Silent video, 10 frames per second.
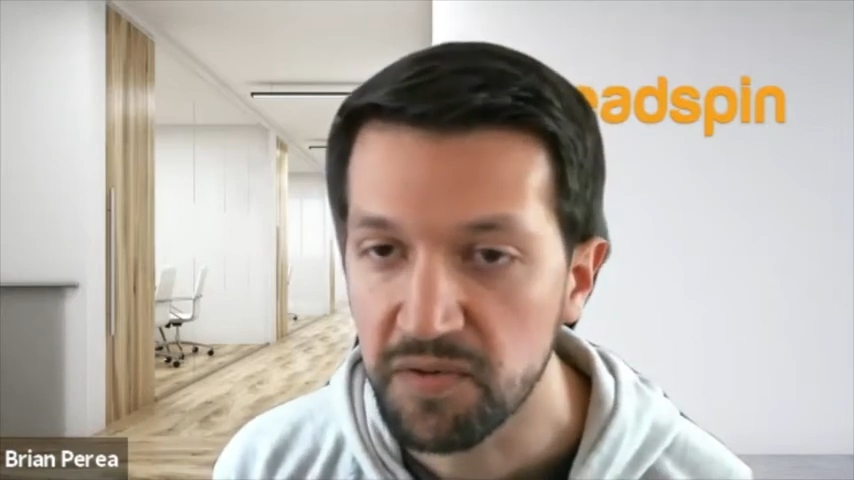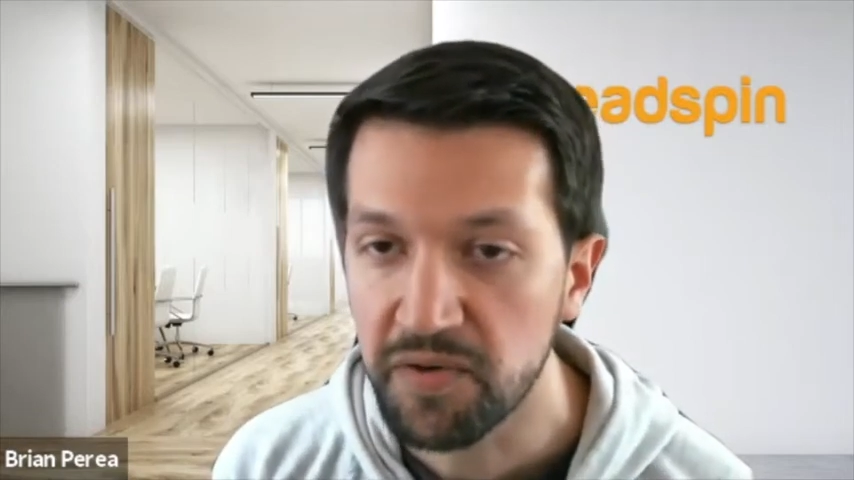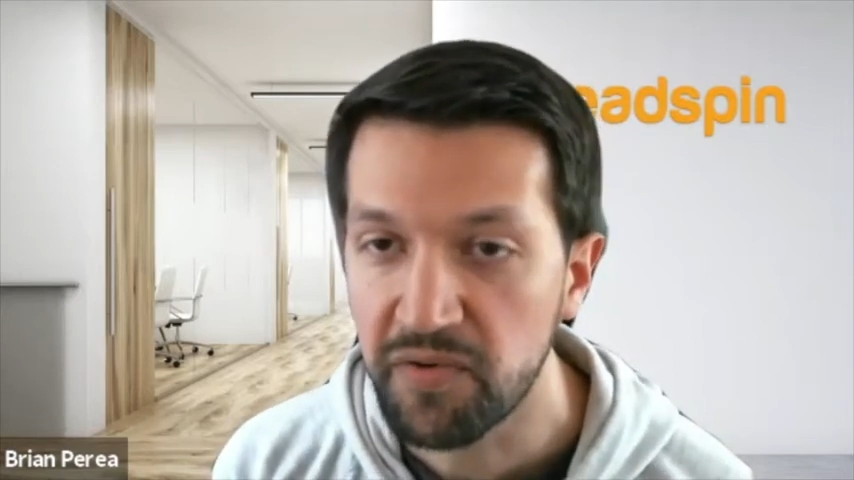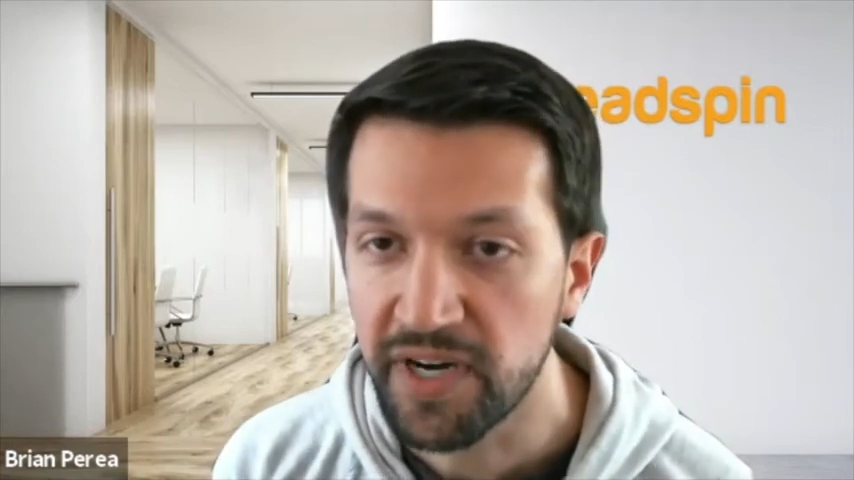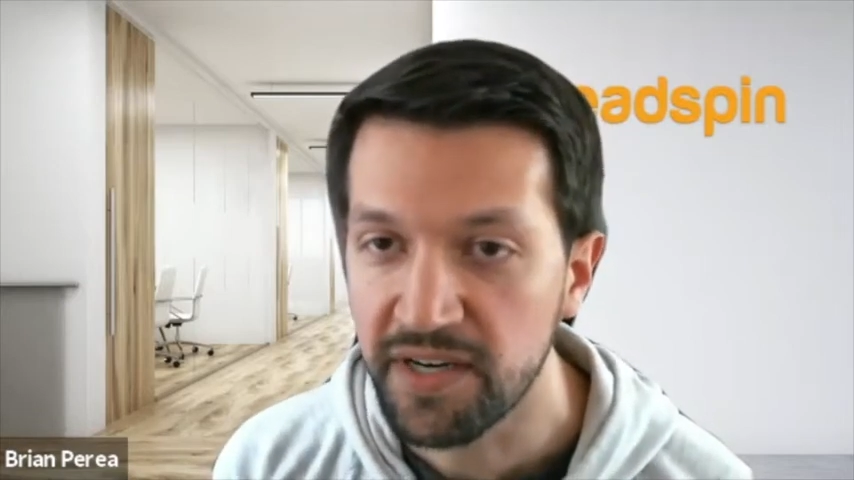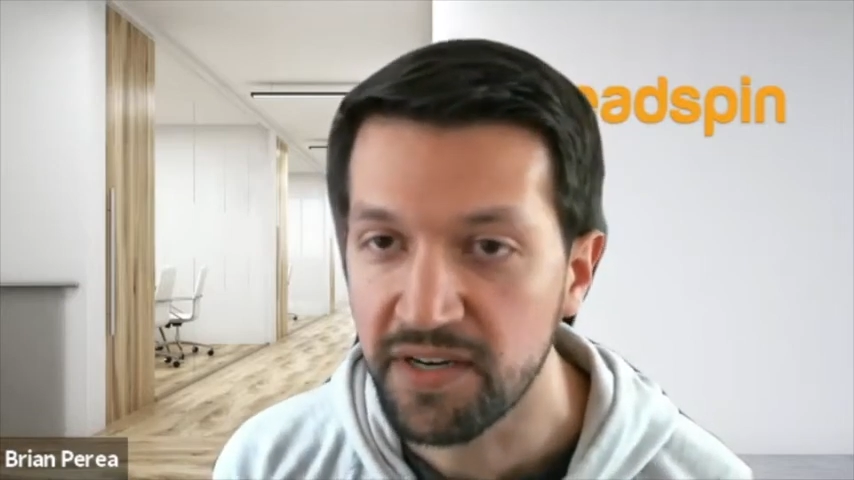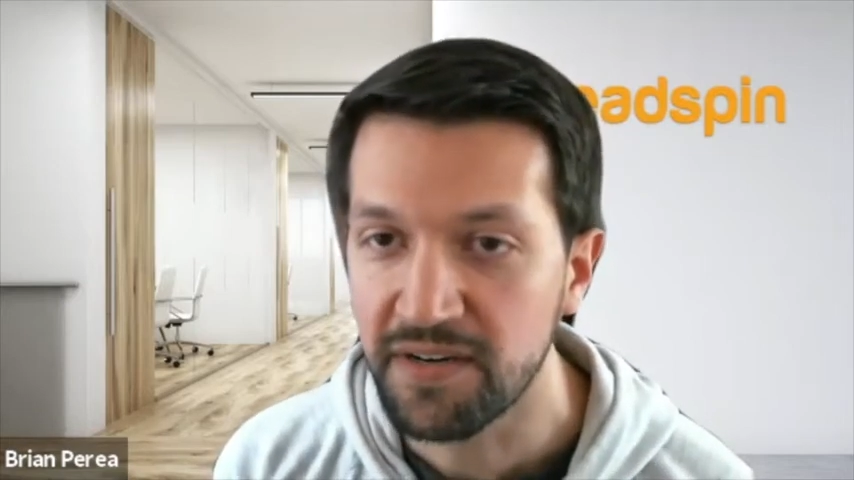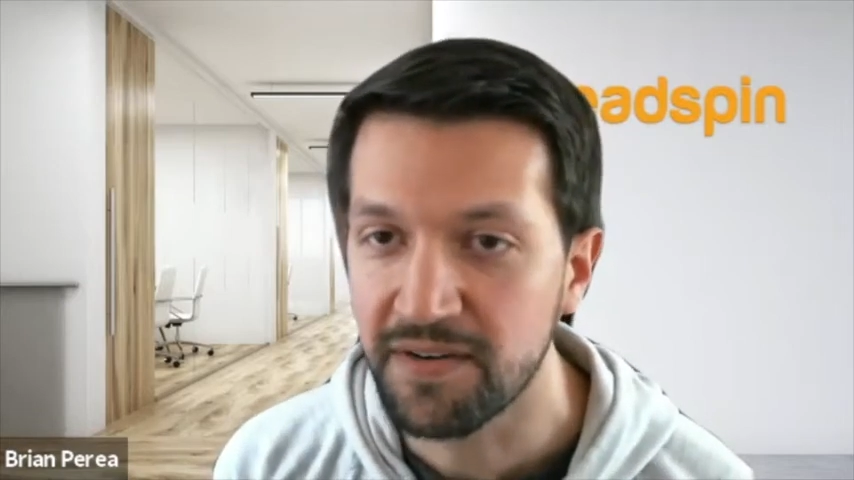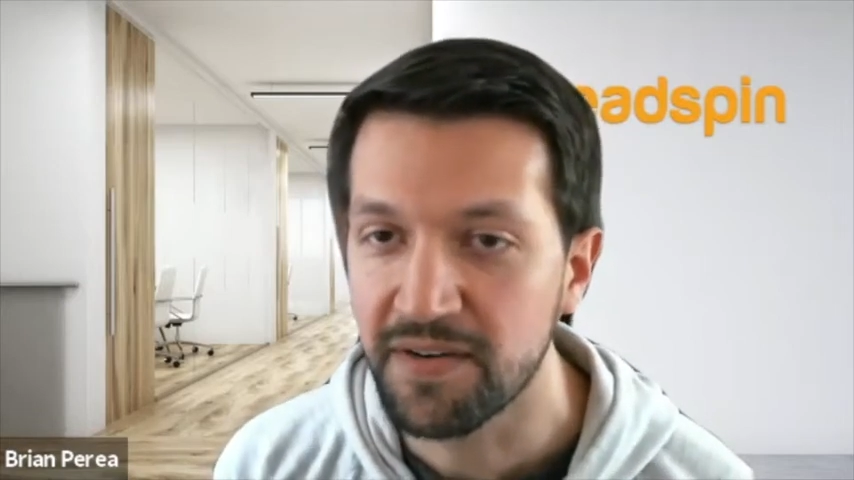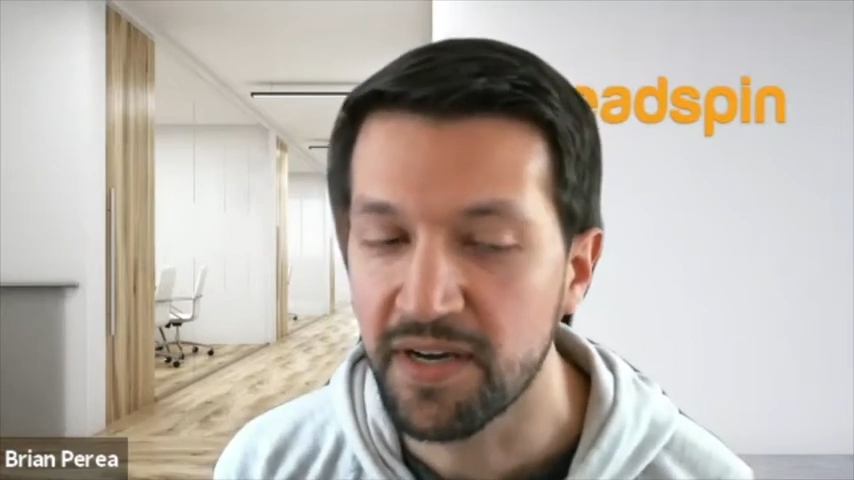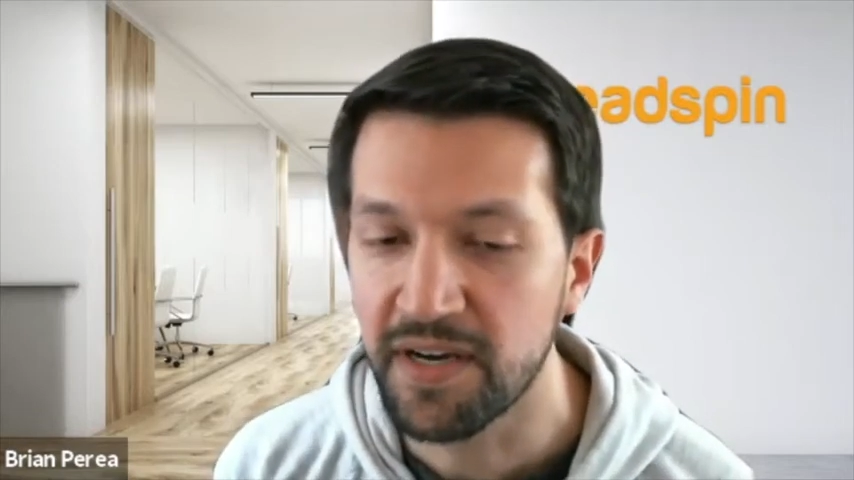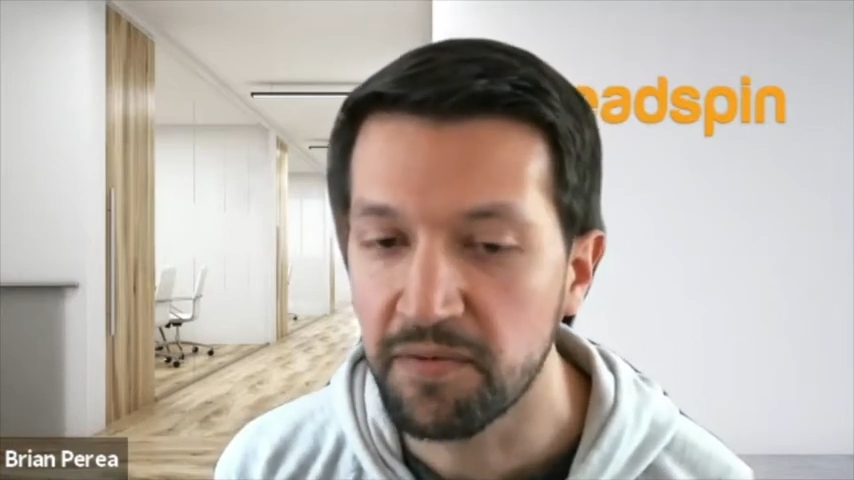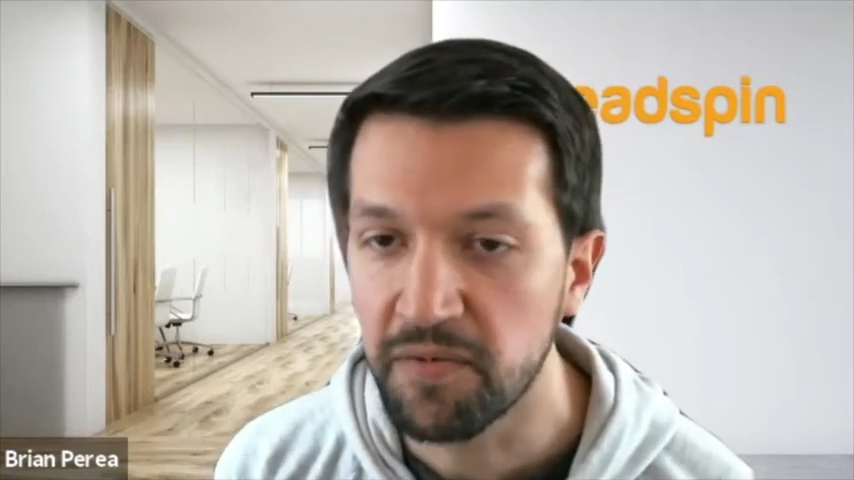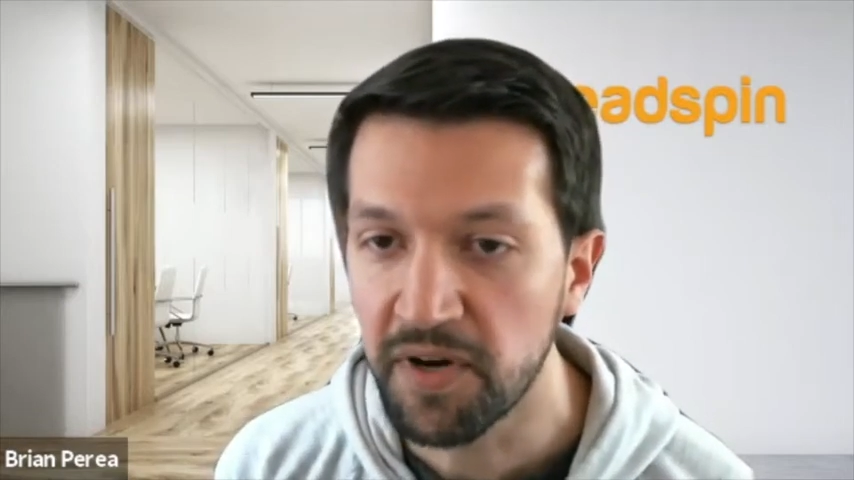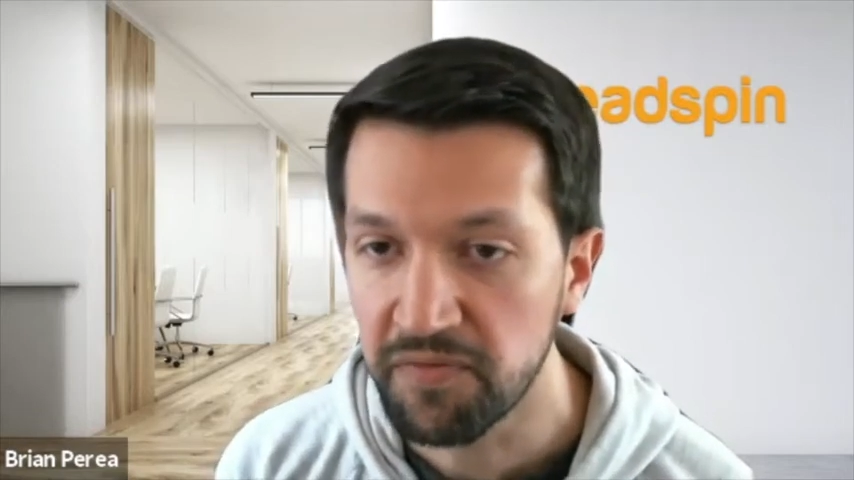require
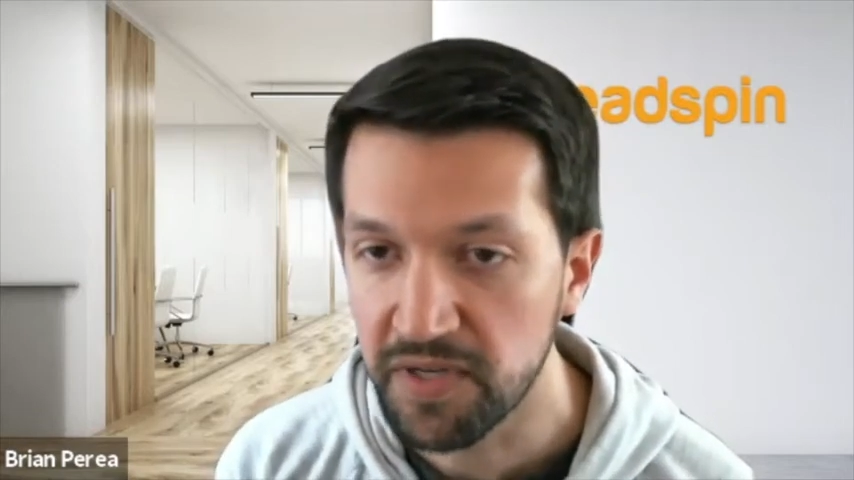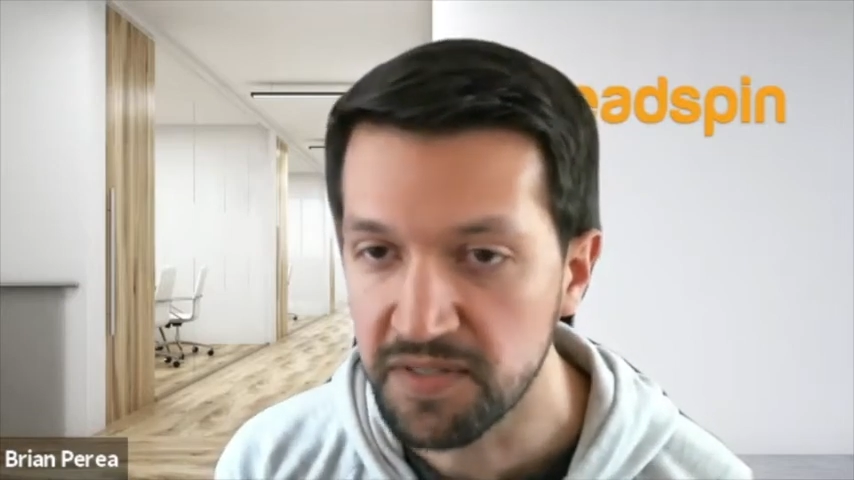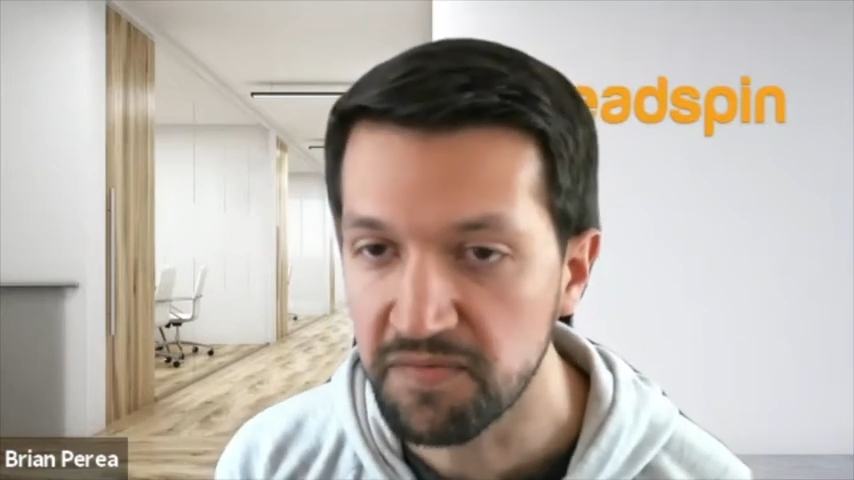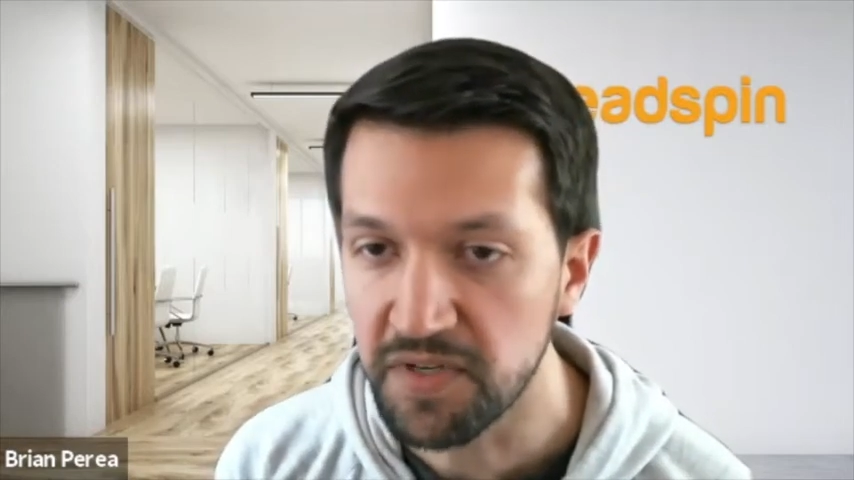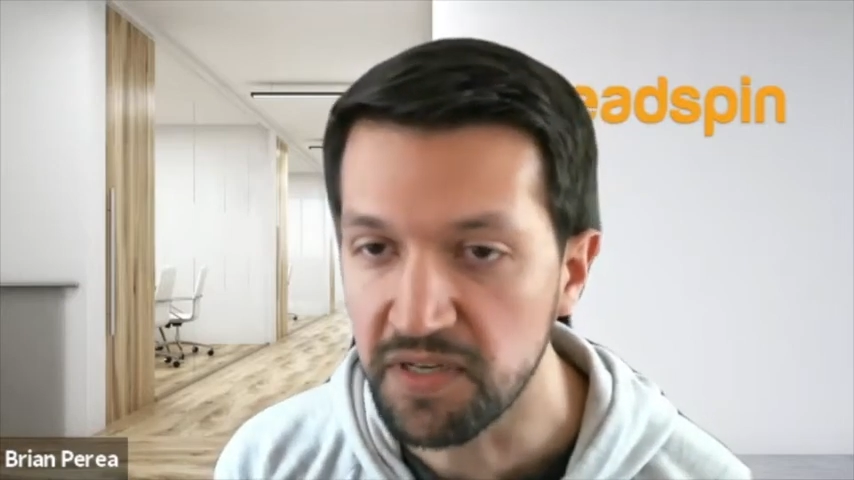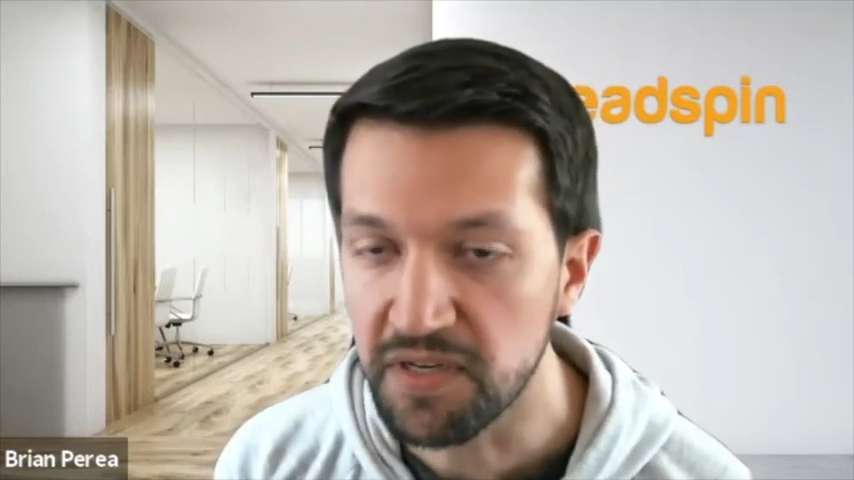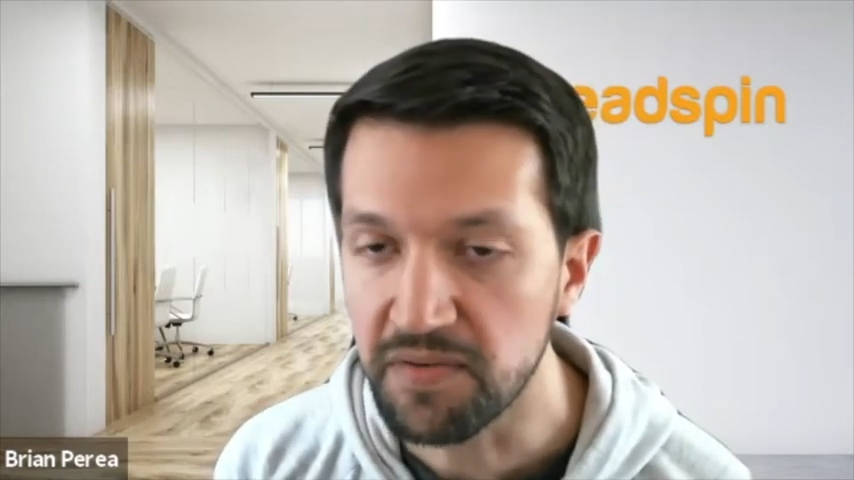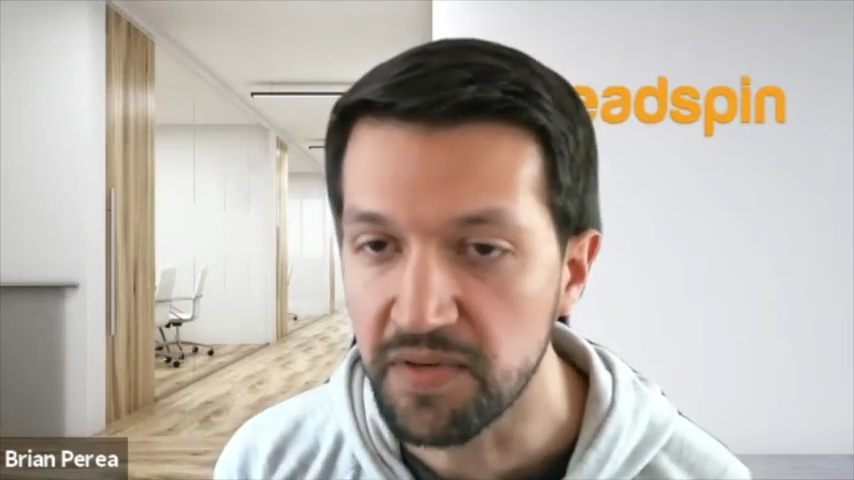reference video.